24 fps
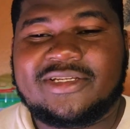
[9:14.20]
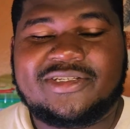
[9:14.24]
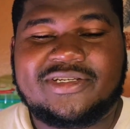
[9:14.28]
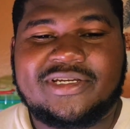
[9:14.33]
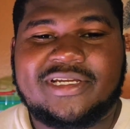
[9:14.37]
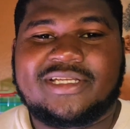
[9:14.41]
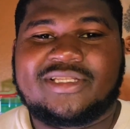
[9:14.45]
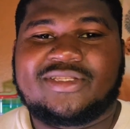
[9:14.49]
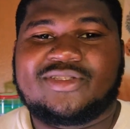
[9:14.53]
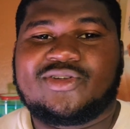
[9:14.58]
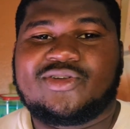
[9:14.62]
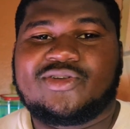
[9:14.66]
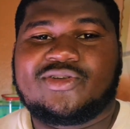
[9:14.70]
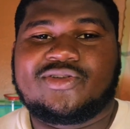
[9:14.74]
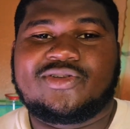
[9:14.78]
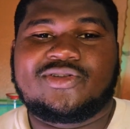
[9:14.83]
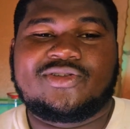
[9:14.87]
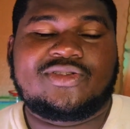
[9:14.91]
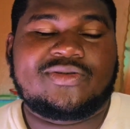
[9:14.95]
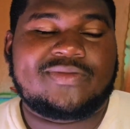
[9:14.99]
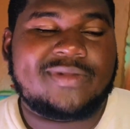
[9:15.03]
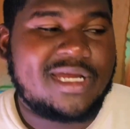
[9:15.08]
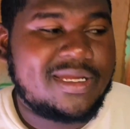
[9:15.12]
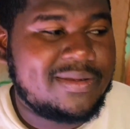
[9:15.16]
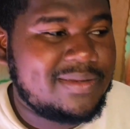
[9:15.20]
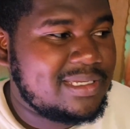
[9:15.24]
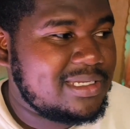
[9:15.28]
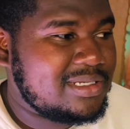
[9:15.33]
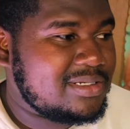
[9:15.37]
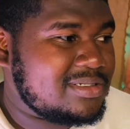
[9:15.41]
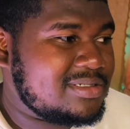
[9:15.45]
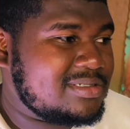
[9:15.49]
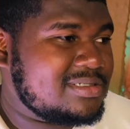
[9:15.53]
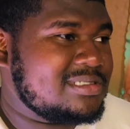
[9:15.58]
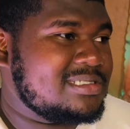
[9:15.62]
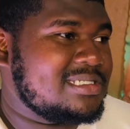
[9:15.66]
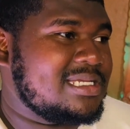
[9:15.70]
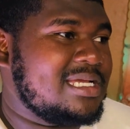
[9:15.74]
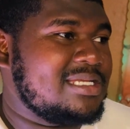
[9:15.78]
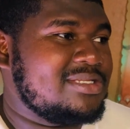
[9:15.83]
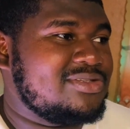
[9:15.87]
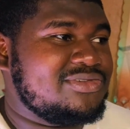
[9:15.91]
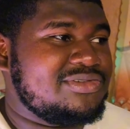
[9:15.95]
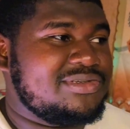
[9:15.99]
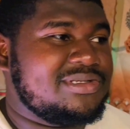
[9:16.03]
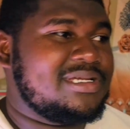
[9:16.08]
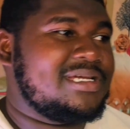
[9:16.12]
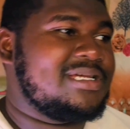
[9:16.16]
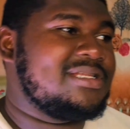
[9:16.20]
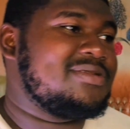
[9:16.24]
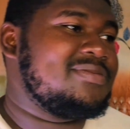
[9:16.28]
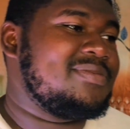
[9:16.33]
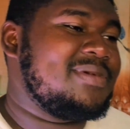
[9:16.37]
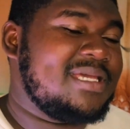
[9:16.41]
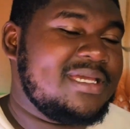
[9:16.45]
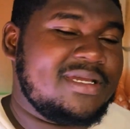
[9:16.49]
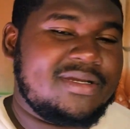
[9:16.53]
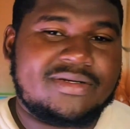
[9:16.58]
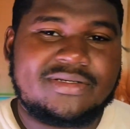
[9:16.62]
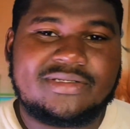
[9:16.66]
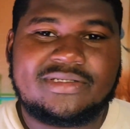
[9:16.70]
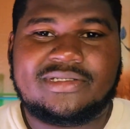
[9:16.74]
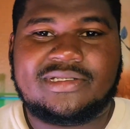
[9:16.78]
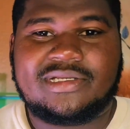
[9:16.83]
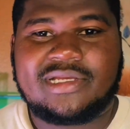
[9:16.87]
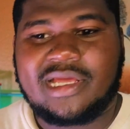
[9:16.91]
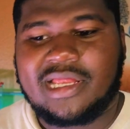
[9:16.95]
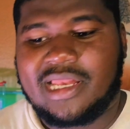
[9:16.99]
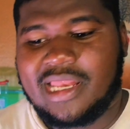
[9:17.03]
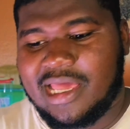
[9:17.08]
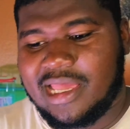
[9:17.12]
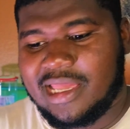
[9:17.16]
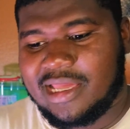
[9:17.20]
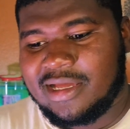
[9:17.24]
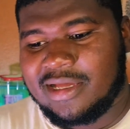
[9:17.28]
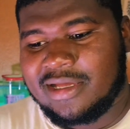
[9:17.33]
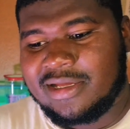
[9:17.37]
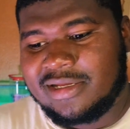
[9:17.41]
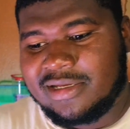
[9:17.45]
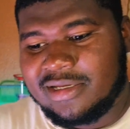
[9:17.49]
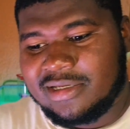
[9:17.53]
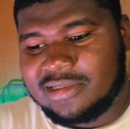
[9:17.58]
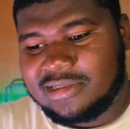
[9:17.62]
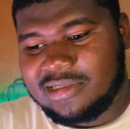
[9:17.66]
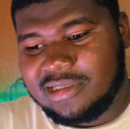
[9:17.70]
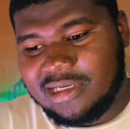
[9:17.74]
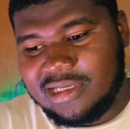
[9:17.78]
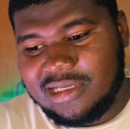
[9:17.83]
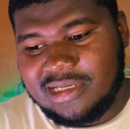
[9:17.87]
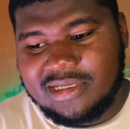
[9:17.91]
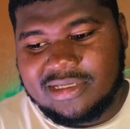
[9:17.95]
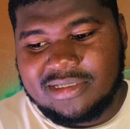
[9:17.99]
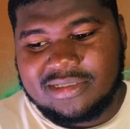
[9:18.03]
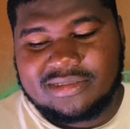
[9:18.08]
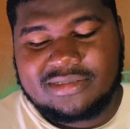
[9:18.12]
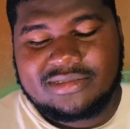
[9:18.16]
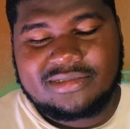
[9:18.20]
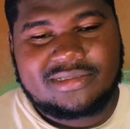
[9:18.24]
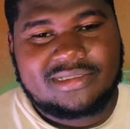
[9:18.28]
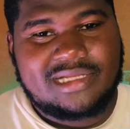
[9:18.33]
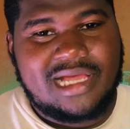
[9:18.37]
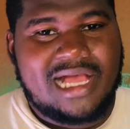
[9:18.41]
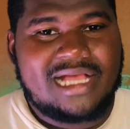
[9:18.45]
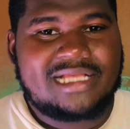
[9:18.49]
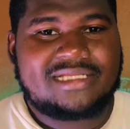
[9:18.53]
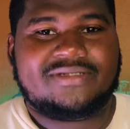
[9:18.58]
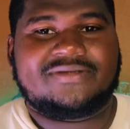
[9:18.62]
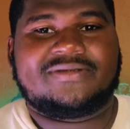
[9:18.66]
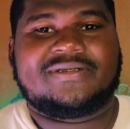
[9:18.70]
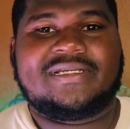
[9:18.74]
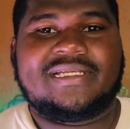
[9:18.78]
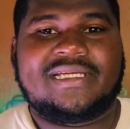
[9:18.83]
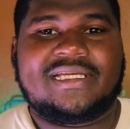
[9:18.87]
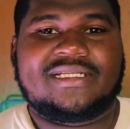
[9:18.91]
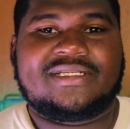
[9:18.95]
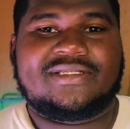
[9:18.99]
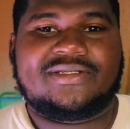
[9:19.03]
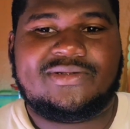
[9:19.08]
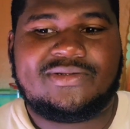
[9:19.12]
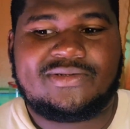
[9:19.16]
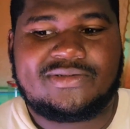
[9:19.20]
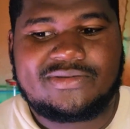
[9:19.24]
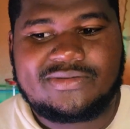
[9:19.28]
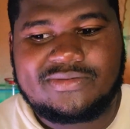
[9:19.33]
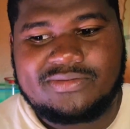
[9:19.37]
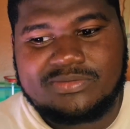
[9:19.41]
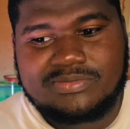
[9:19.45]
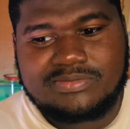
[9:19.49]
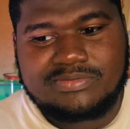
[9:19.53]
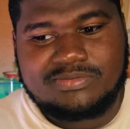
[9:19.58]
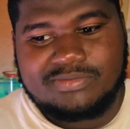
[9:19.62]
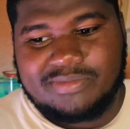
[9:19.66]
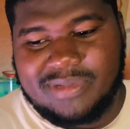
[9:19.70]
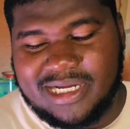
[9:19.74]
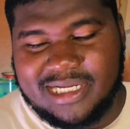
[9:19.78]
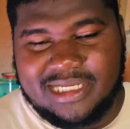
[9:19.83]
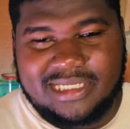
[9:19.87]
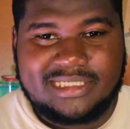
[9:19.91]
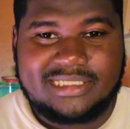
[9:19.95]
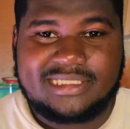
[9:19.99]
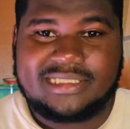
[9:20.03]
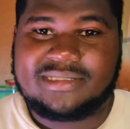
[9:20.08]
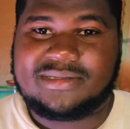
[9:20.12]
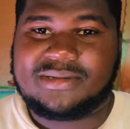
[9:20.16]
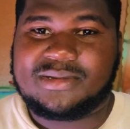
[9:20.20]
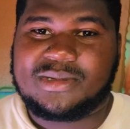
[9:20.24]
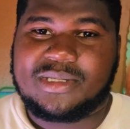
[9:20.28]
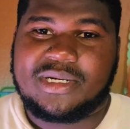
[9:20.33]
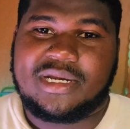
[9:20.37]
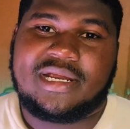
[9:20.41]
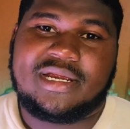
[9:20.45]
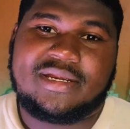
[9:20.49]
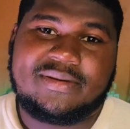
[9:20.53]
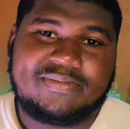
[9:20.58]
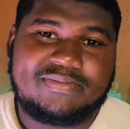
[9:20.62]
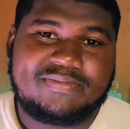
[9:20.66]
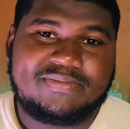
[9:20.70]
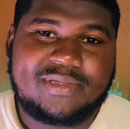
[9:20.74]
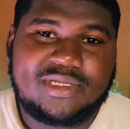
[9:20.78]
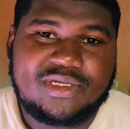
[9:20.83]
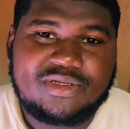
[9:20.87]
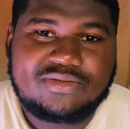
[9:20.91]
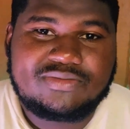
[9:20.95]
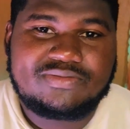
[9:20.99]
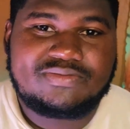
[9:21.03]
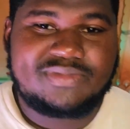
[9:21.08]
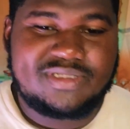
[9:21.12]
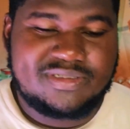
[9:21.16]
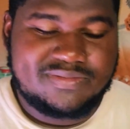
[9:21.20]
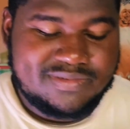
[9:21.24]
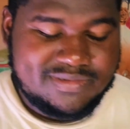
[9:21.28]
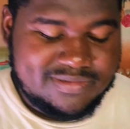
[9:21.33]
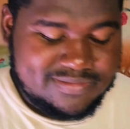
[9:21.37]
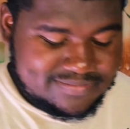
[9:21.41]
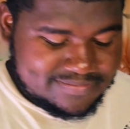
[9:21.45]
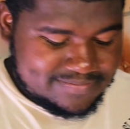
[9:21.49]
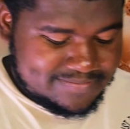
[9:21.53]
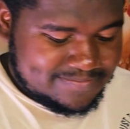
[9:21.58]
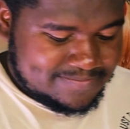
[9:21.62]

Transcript: trying to go to Barbados and Trinidad and Tobago to get like deals as relates to packaging for people.